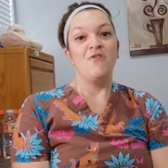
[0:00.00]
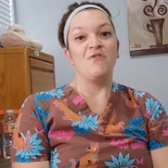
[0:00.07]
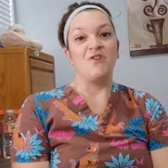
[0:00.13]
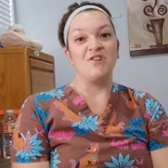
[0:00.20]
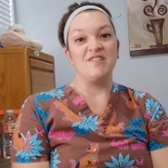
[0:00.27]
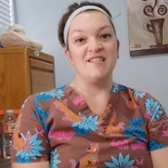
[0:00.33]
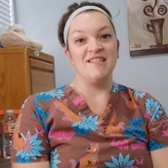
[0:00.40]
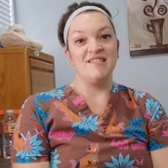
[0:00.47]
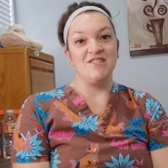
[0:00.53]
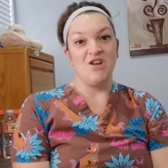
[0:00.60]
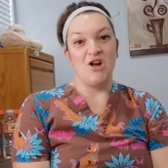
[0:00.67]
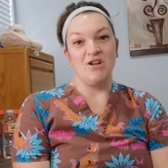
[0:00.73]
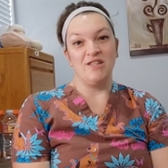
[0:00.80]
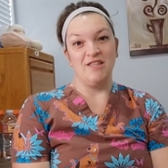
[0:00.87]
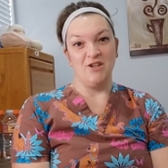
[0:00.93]
First, let's
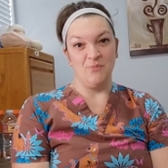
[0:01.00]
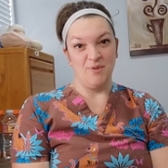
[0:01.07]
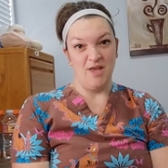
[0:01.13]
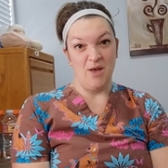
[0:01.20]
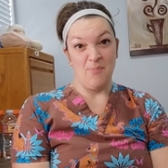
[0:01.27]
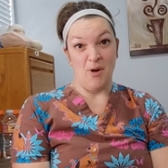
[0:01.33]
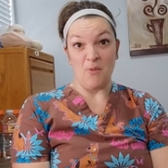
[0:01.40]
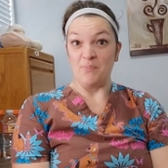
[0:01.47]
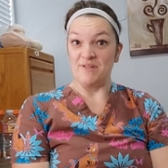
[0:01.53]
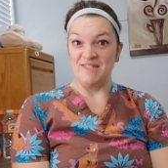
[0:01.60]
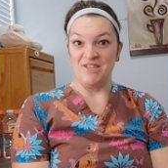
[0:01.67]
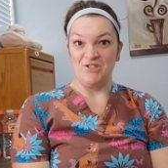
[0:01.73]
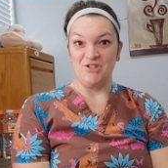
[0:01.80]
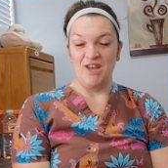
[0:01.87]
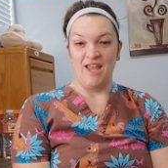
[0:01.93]
talk a little bit about
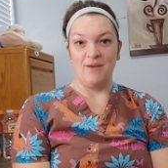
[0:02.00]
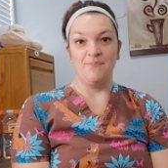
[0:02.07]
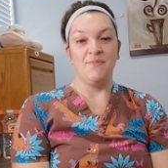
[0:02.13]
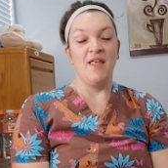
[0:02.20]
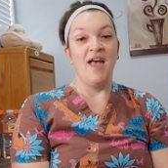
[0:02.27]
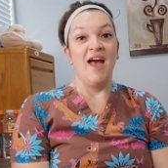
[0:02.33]
positioning.